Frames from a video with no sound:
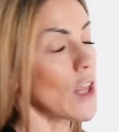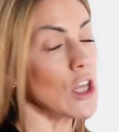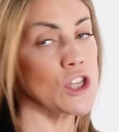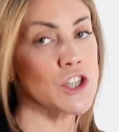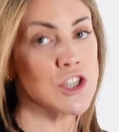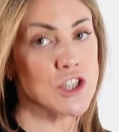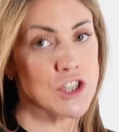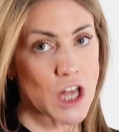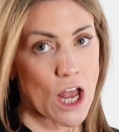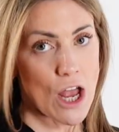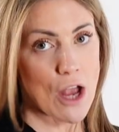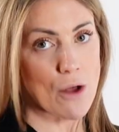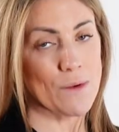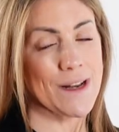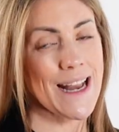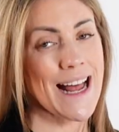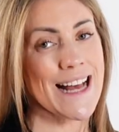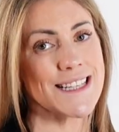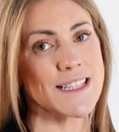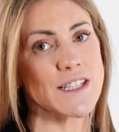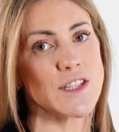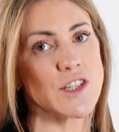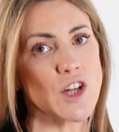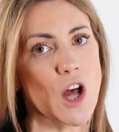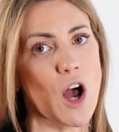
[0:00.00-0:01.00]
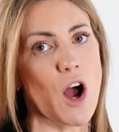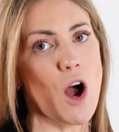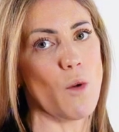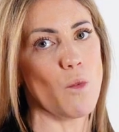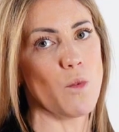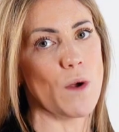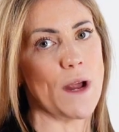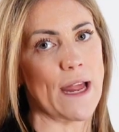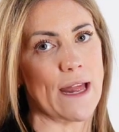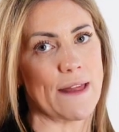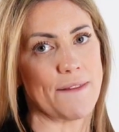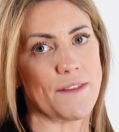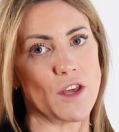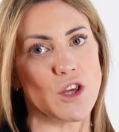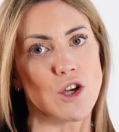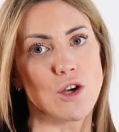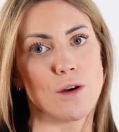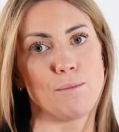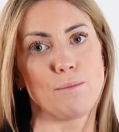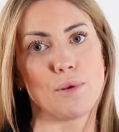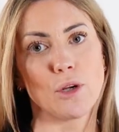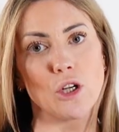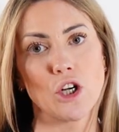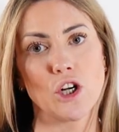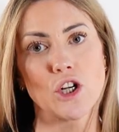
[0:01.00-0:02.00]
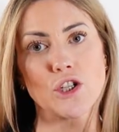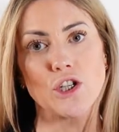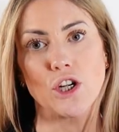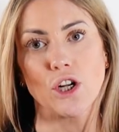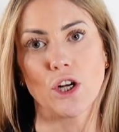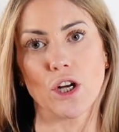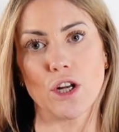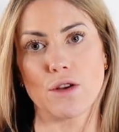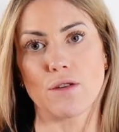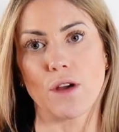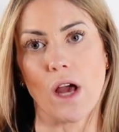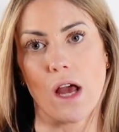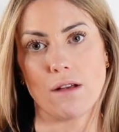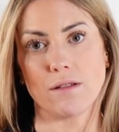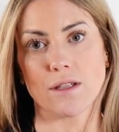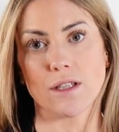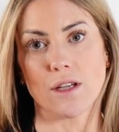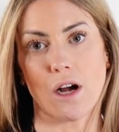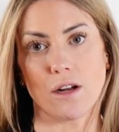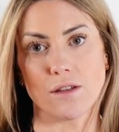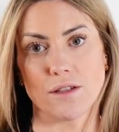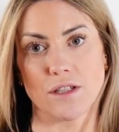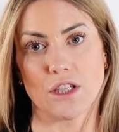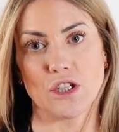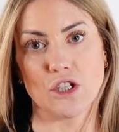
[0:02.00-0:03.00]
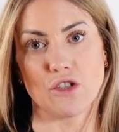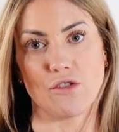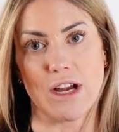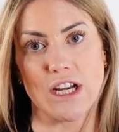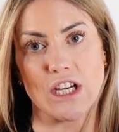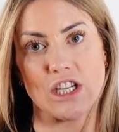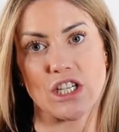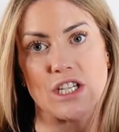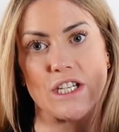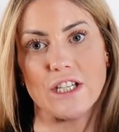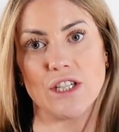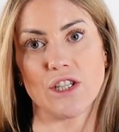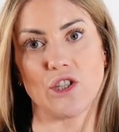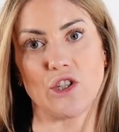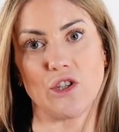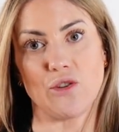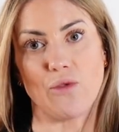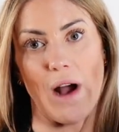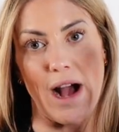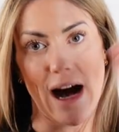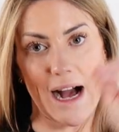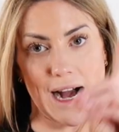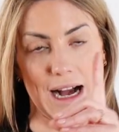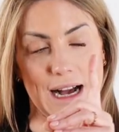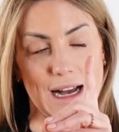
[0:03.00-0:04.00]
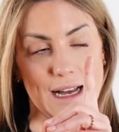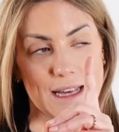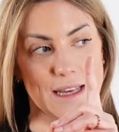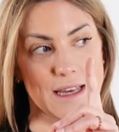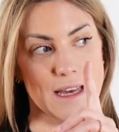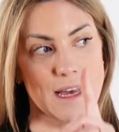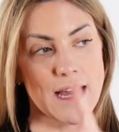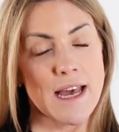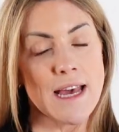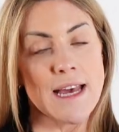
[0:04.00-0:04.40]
So let's start with your blood glucose concentration is too high.